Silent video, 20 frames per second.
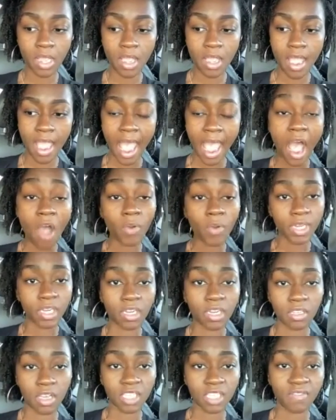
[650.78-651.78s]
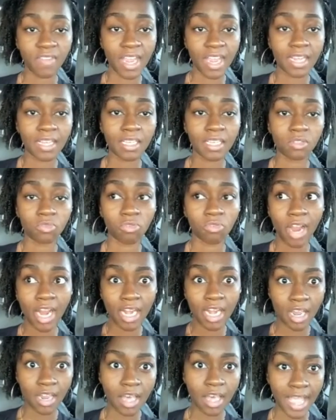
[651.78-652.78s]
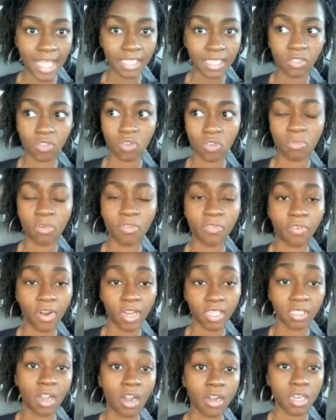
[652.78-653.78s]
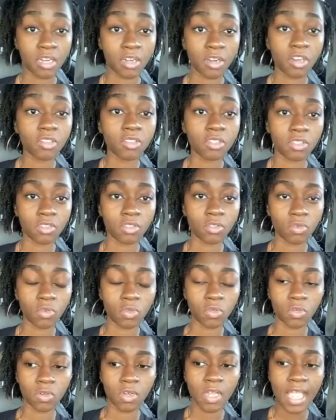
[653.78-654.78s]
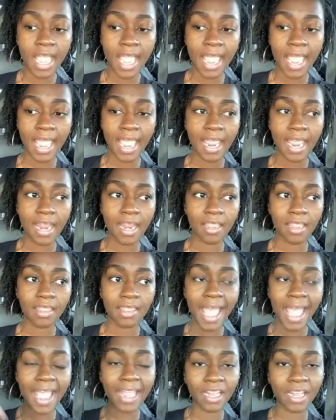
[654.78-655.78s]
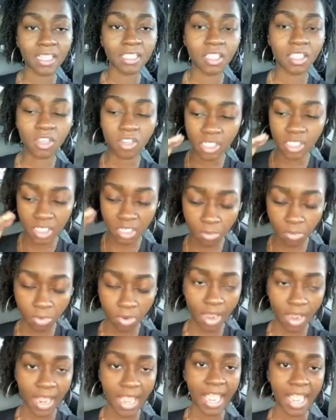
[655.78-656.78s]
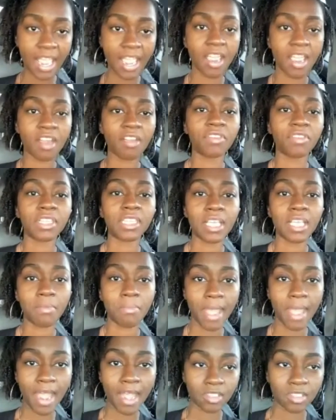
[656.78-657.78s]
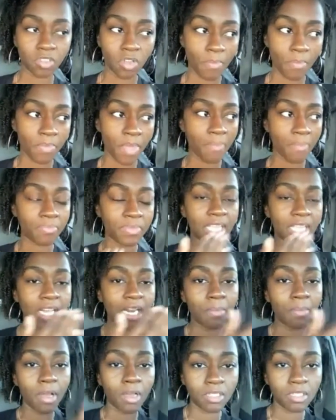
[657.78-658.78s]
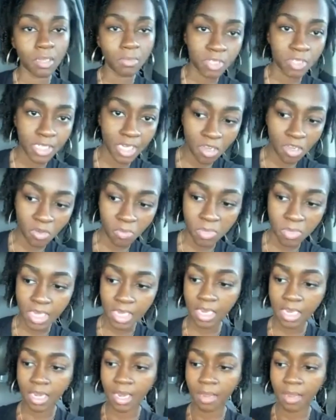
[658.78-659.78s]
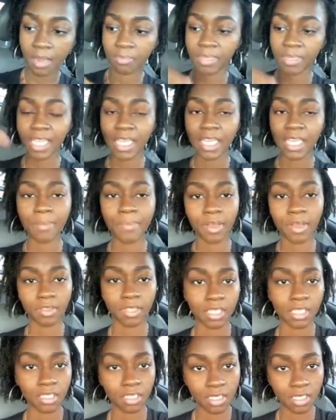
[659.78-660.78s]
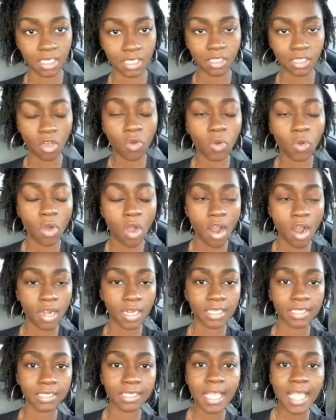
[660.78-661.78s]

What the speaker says: out here in Las Vegas right out of high school before I started nursing school, and that internship brought everything back. So I'm thinking about WJLB, and I'm thinking about these local artists,